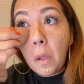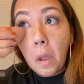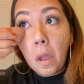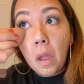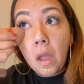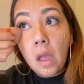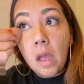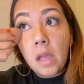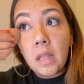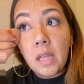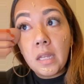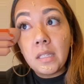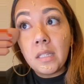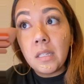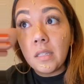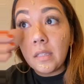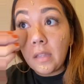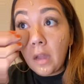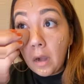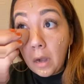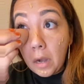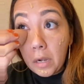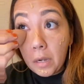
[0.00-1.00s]
I like to
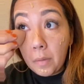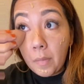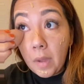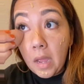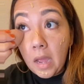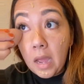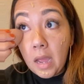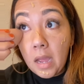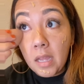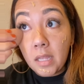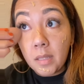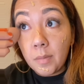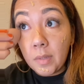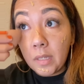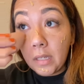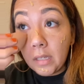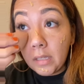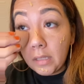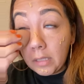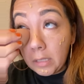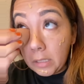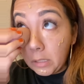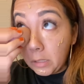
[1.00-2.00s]
start under my eyes
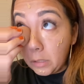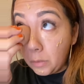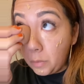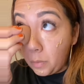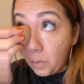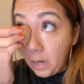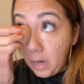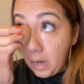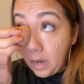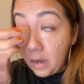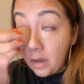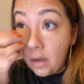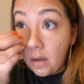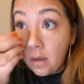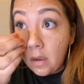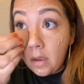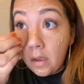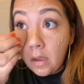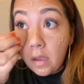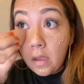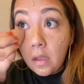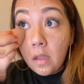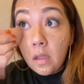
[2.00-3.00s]
because this is where
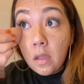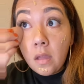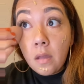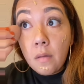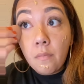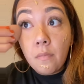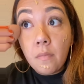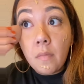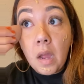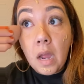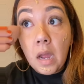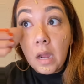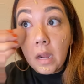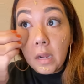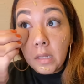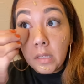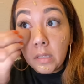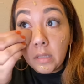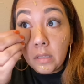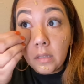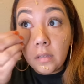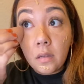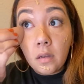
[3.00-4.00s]
my
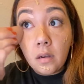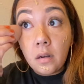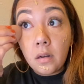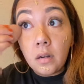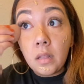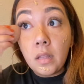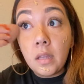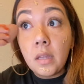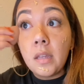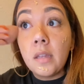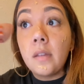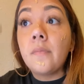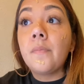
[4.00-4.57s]
eyes are like